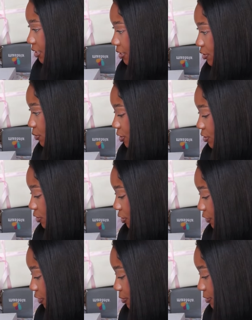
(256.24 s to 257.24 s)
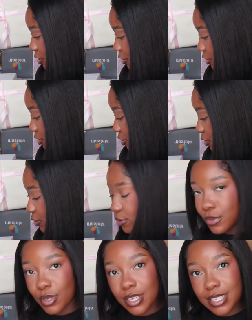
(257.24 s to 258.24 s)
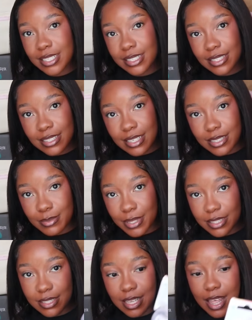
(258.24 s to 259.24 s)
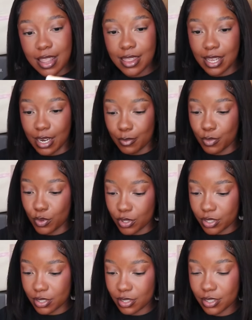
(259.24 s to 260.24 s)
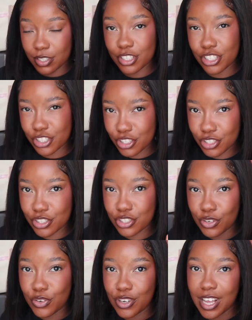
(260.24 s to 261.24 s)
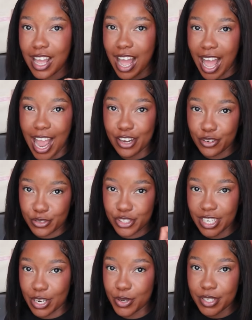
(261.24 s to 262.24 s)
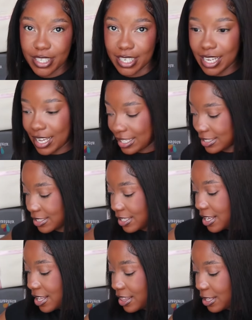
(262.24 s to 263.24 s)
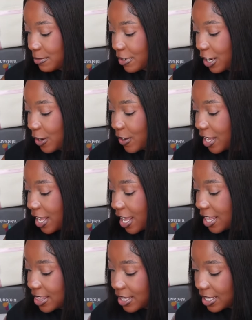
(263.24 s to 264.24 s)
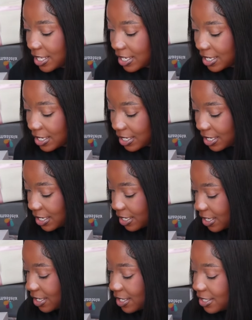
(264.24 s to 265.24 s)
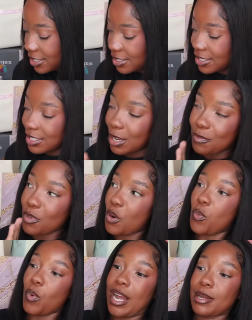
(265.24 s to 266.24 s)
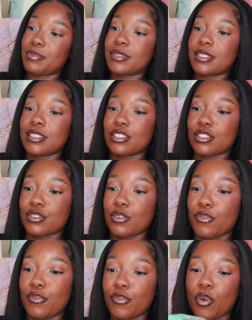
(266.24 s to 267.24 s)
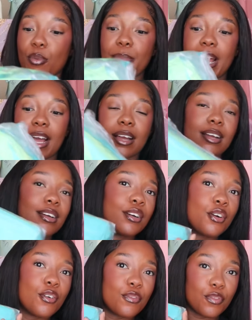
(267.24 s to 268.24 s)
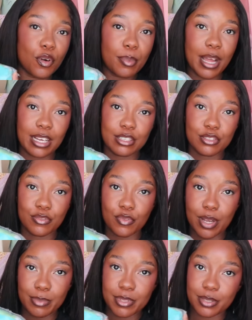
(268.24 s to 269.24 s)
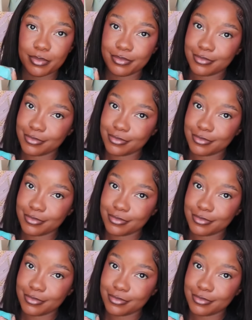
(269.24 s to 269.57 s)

These ones are from 0 to 6 months that I bought, just so I know she already has them now. And then some wipes. It's so four packets of wipes.